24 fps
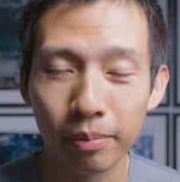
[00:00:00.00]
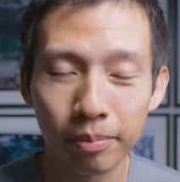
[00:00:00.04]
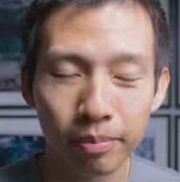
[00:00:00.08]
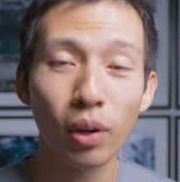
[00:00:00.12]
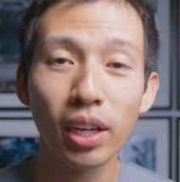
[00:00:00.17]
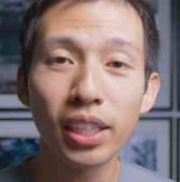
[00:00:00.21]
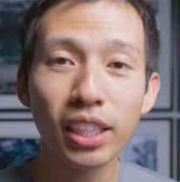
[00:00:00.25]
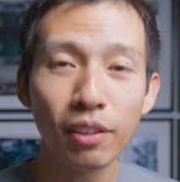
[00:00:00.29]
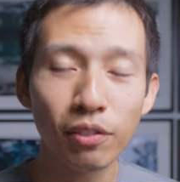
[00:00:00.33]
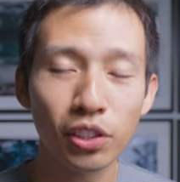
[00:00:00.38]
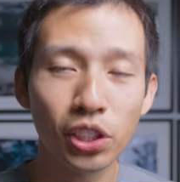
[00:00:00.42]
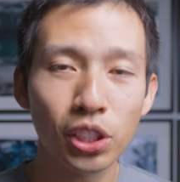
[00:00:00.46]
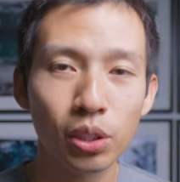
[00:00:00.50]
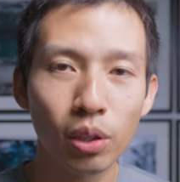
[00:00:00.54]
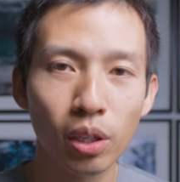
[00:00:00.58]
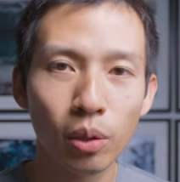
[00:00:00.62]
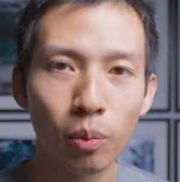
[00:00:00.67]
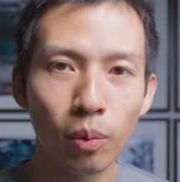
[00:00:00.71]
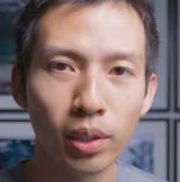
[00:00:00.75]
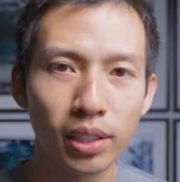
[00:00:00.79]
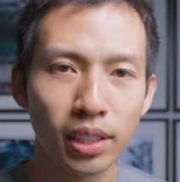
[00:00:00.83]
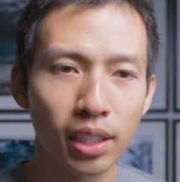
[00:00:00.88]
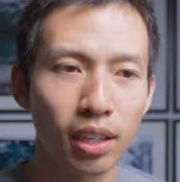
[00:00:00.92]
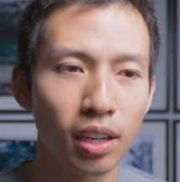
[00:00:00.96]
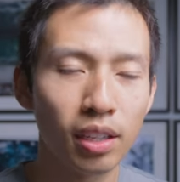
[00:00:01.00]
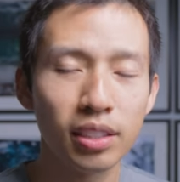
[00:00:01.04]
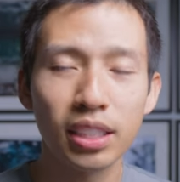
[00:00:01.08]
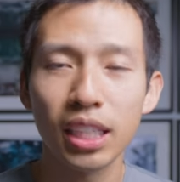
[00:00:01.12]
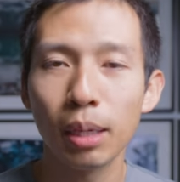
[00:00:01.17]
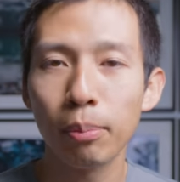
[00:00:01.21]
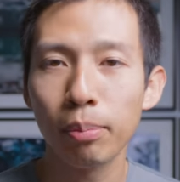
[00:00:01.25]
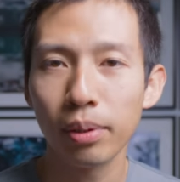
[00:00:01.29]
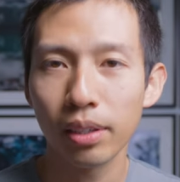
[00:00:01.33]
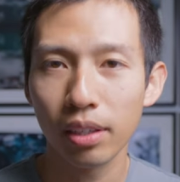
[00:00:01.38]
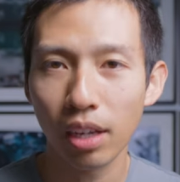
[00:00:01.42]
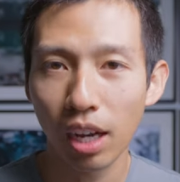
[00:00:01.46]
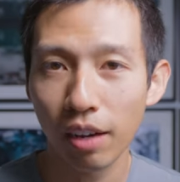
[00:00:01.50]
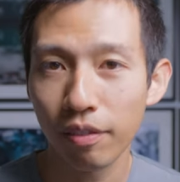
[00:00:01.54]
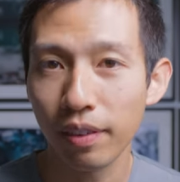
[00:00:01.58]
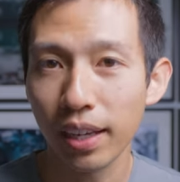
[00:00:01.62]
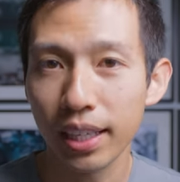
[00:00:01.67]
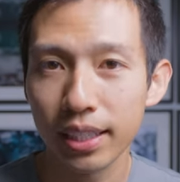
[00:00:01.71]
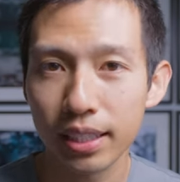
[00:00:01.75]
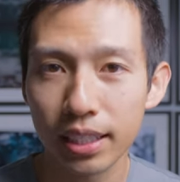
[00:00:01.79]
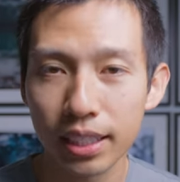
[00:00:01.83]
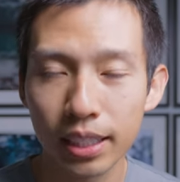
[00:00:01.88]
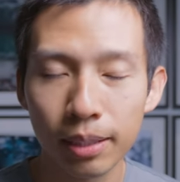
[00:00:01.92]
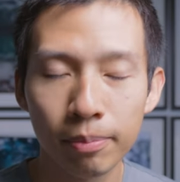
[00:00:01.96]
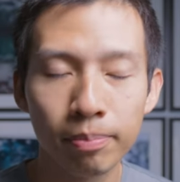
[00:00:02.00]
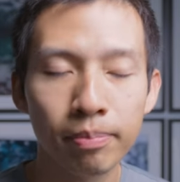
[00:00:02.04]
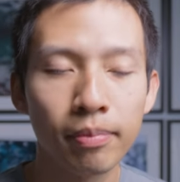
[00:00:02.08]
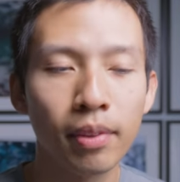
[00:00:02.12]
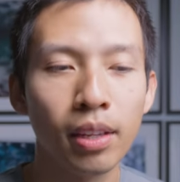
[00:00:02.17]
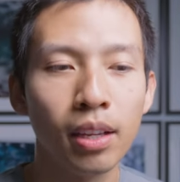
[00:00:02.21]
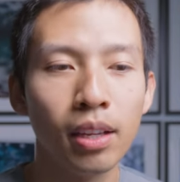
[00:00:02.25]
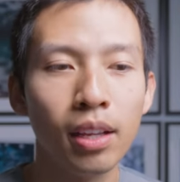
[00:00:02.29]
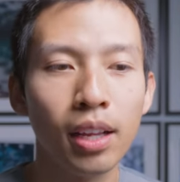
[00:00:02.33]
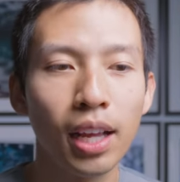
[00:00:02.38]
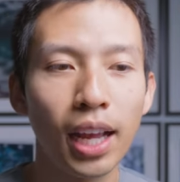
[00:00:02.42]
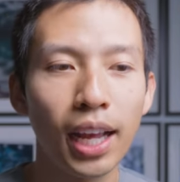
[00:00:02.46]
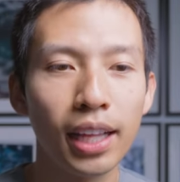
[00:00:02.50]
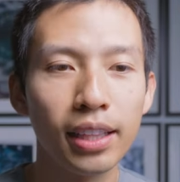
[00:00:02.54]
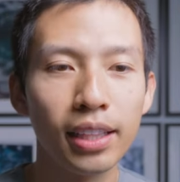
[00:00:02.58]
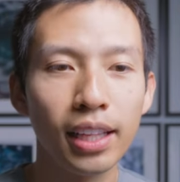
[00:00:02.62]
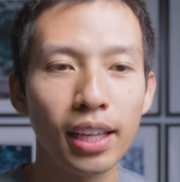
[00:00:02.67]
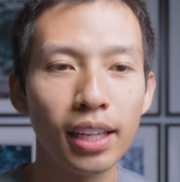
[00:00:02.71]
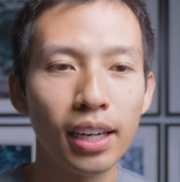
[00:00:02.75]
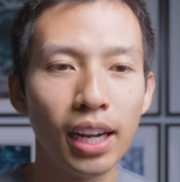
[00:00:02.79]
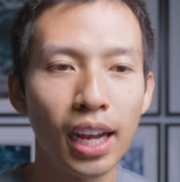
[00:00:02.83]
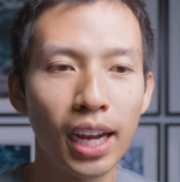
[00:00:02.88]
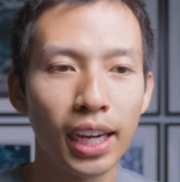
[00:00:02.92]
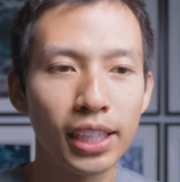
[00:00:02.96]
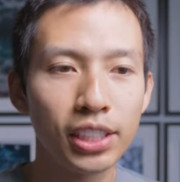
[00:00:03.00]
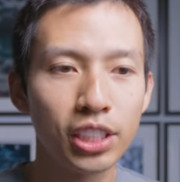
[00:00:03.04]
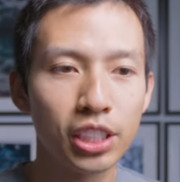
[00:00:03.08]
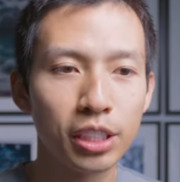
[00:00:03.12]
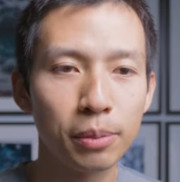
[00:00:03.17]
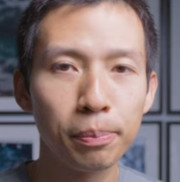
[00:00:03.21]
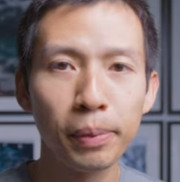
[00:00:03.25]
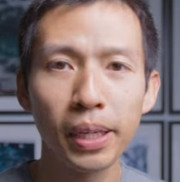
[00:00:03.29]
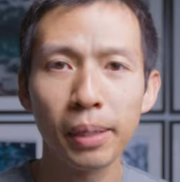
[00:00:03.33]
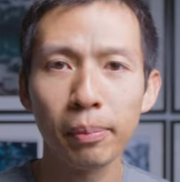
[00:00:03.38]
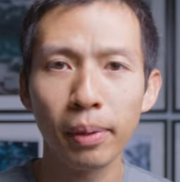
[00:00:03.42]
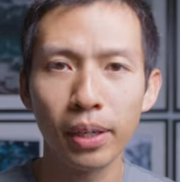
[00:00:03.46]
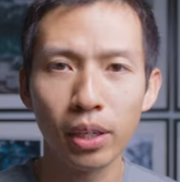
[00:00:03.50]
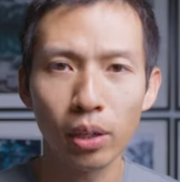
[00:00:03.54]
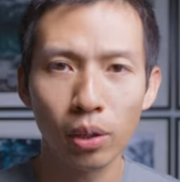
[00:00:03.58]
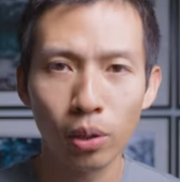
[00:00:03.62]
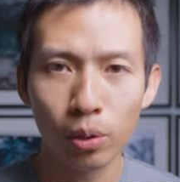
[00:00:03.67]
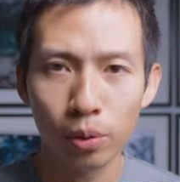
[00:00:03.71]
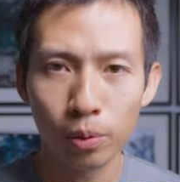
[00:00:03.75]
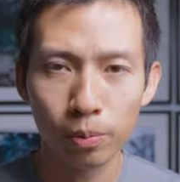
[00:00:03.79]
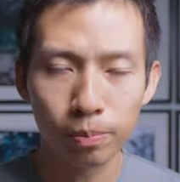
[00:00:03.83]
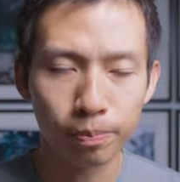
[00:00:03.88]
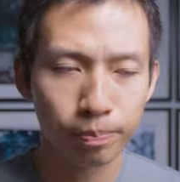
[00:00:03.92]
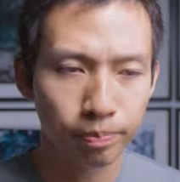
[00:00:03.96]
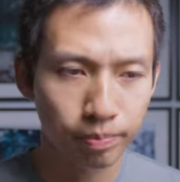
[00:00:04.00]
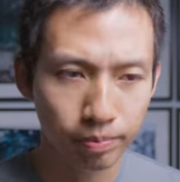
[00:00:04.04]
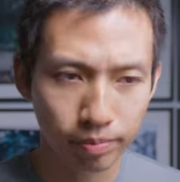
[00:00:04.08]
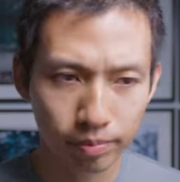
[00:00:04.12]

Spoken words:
What I did for Showit was I got a template off of Etsy, and then I just made my own